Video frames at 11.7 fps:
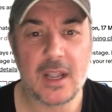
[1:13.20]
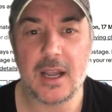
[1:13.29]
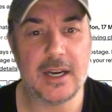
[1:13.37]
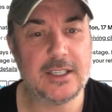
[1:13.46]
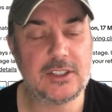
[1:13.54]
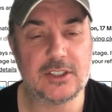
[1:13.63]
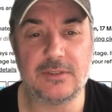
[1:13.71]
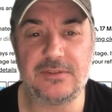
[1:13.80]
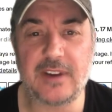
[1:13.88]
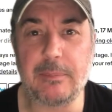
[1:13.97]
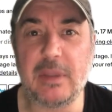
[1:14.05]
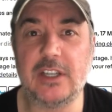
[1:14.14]
And it's just a
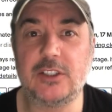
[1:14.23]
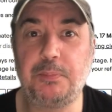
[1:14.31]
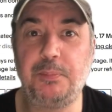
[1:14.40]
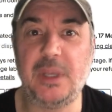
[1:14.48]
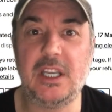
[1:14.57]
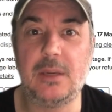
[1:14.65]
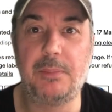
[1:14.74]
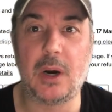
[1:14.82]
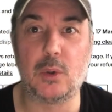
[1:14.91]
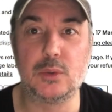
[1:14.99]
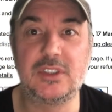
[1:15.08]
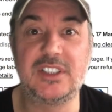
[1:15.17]
fabulous, big,
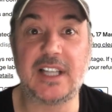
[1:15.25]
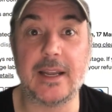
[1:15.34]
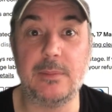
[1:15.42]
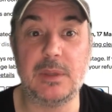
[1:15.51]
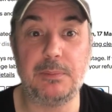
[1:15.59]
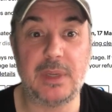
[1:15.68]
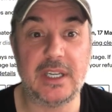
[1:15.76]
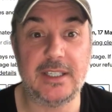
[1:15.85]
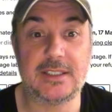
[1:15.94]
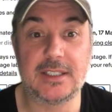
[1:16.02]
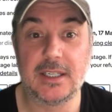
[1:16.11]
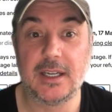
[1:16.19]
bold statement
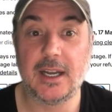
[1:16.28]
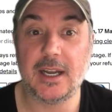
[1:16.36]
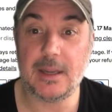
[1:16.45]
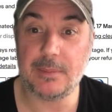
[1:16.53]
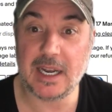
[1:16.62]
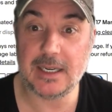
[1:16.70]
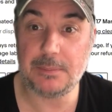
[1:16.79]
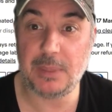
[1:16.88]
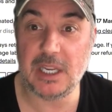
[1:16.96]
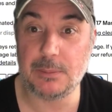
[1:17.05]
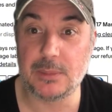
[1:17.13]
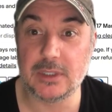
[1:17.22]
piece. And it made
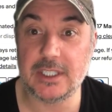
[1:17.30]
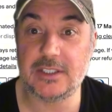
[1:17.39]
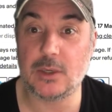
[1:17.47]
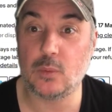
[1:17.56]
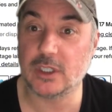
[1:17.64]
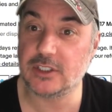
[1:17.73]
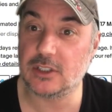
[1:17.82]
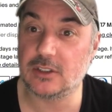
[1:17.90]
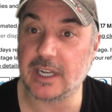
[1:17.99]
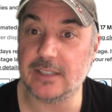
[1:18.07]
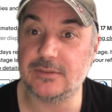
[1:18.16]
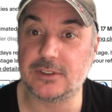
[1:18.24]
big money. So one to look
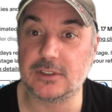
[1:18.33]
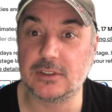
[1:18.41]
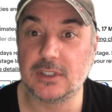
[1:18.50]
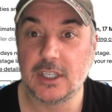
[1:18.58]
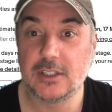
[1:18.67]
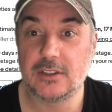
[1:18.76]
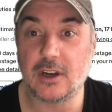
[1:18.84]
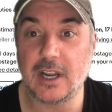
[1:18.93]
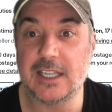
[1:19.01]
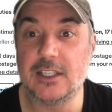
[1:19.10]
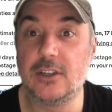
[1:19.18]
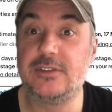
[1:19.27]
out for.
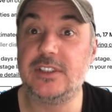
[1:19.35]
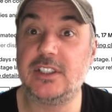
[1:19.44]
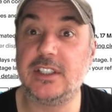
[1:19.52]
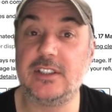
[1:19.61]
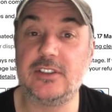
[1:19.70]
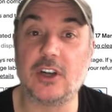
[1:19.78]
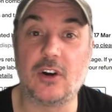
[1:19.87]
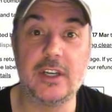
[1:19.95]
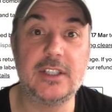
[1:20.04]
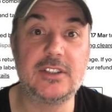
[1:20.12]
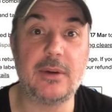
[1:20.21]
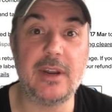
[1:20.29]
Diane Love is the
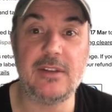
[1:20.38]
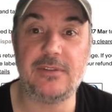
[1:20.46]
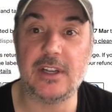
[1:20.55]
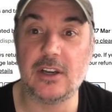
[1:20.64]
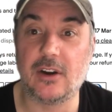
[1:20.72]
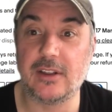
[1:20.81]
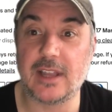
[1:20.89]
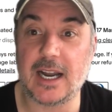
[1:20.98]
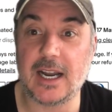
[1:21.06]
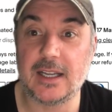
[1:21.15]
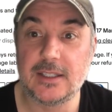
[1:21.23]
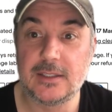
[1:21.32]
designer. So anything like
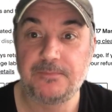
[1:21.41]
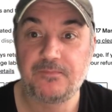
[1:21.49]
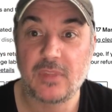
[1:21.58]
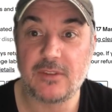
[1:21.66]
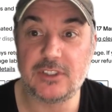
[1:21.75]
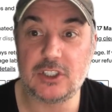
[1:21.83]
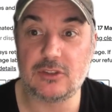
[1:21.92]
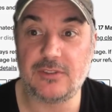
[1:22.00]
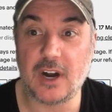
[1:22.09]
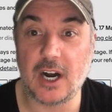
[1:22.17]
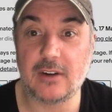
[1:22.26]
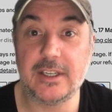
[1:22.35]
that for
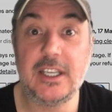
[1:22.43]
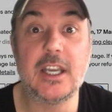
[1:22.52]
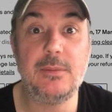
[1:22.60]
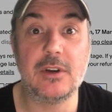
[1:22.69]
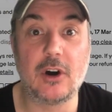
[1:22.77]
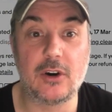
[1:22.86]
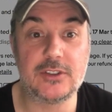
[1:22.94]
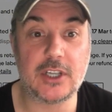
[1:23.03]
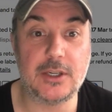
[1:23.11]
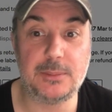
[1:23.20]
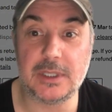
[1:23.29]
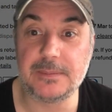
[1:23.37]
Trifari, keep your eyes
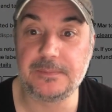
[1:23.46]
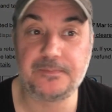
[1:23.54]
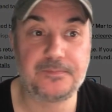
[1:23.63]
open.